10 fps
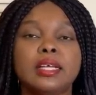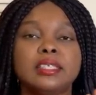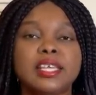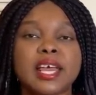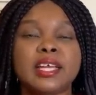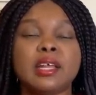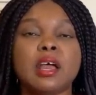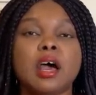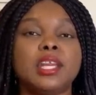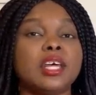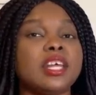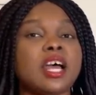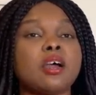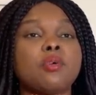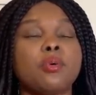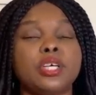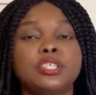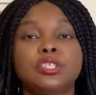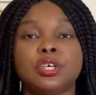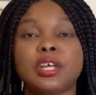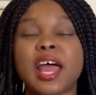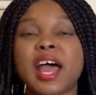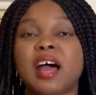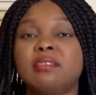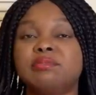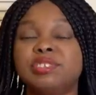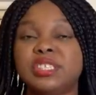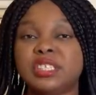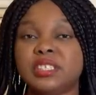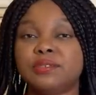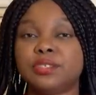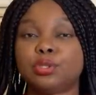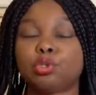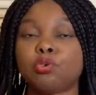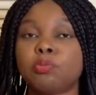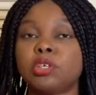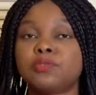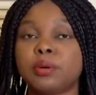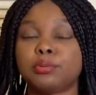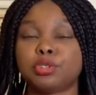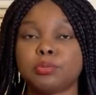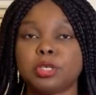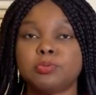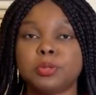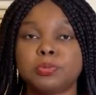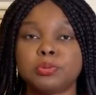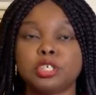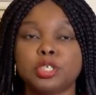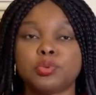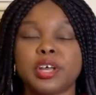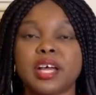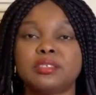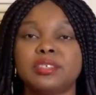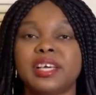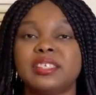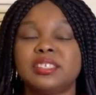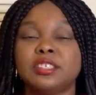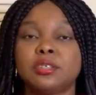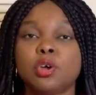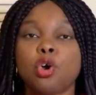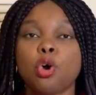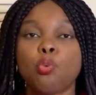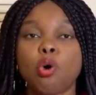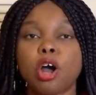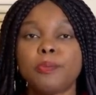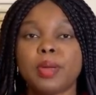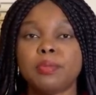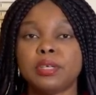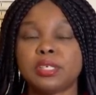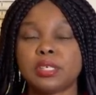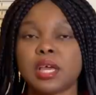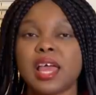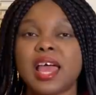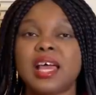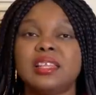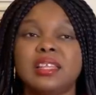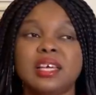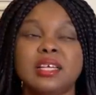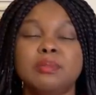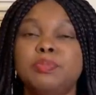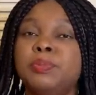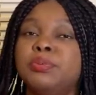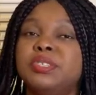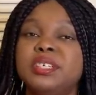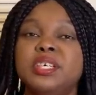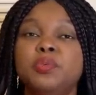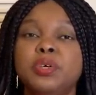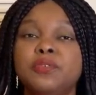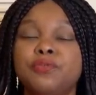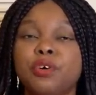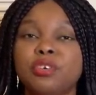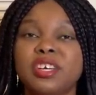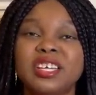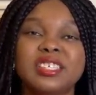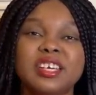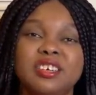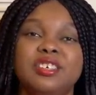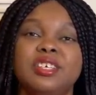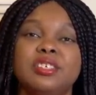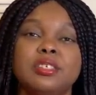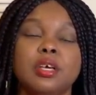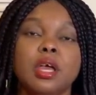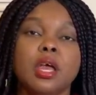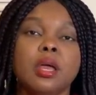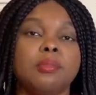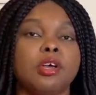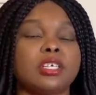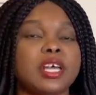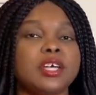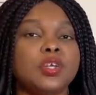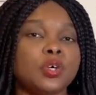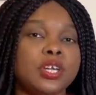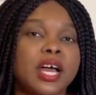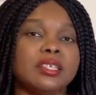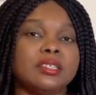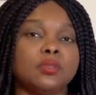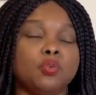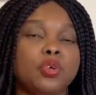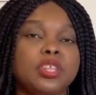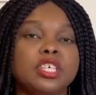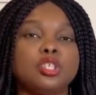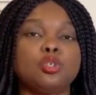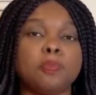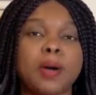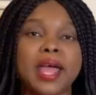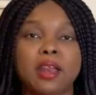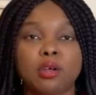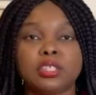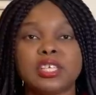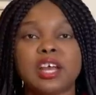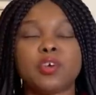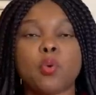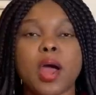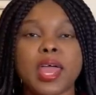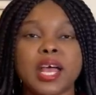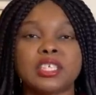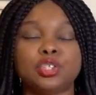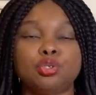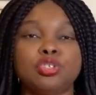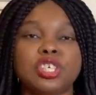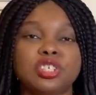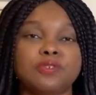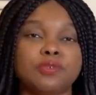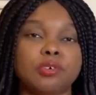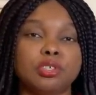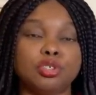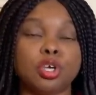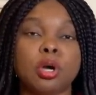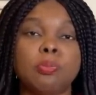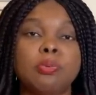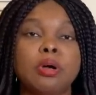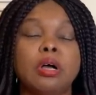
Then another question I have received so much from so many people is regards to getting work permits and then people dealing with fraudulent agents, because I know that with these two pilots that requires you searching for a job,